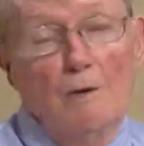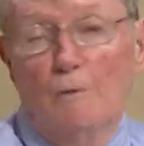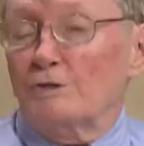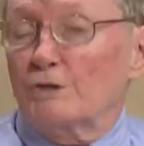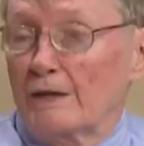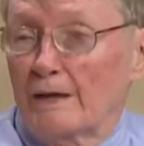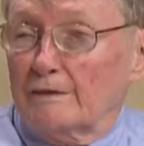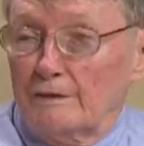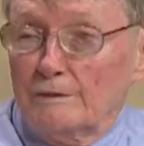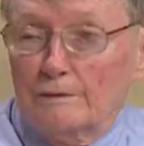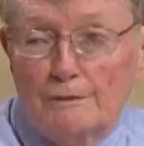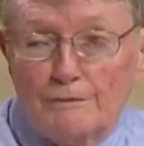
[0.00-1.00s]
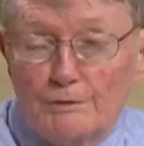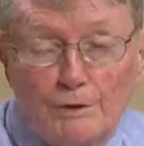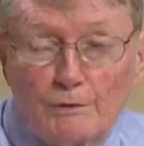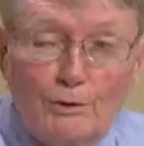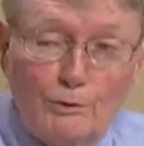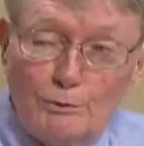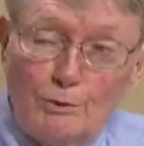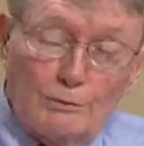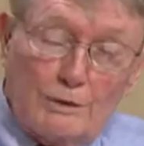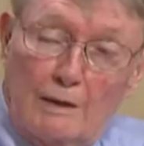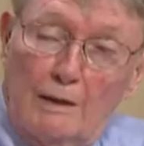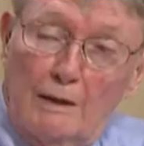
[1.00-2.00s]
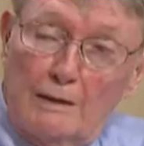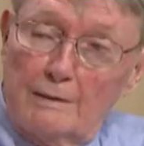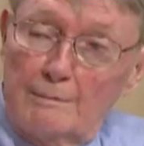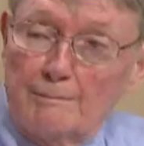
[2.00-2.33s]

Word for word: which you can't do if you don't know who wrote the card.